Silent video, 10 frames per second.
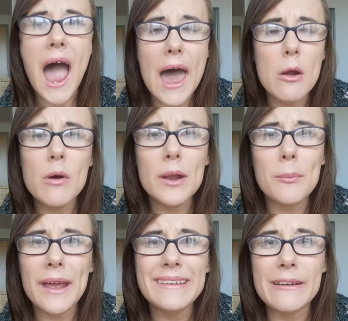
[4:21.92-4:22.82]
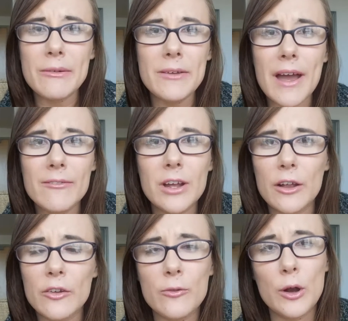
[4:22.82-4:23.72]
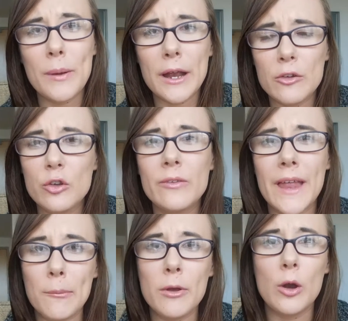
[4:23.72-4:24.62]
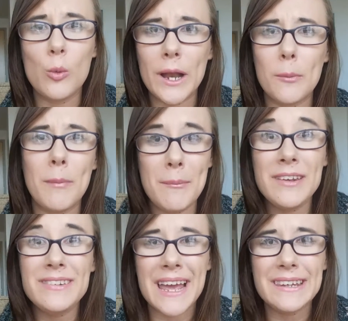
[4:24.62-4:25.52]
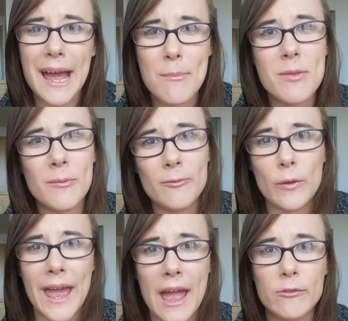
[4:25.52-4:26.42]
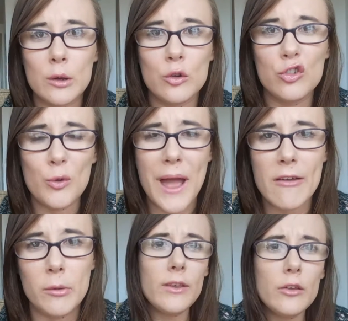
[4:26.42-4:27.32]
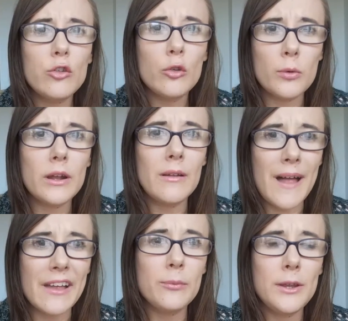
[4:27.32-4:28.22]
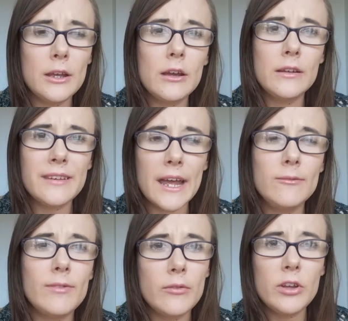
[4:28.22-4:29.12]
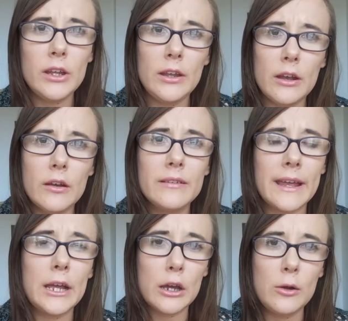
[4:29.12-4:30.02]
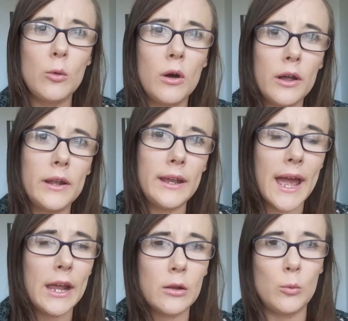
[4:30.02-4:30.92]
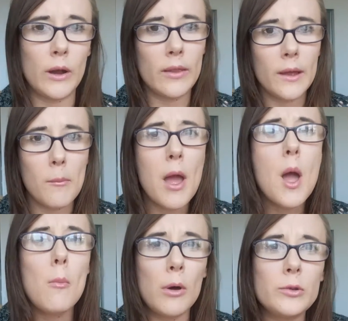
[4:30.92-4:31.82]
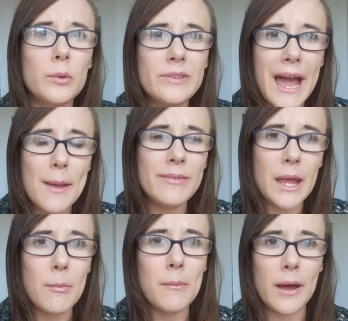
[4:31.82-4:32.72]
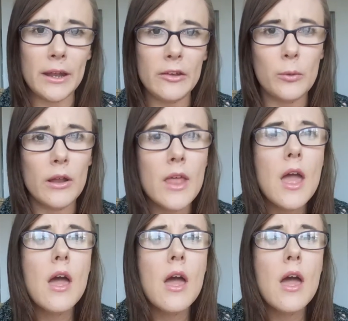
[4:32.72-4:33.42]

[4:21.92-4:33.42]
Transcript: I don't want to pay $75 for a pair of shoes that I'm going to wear maybe 10 times before they have to go to shoe heaven. These shoes were going to last me a good 10-15 years, good quality. I could wear them multiple times, get my money's worth.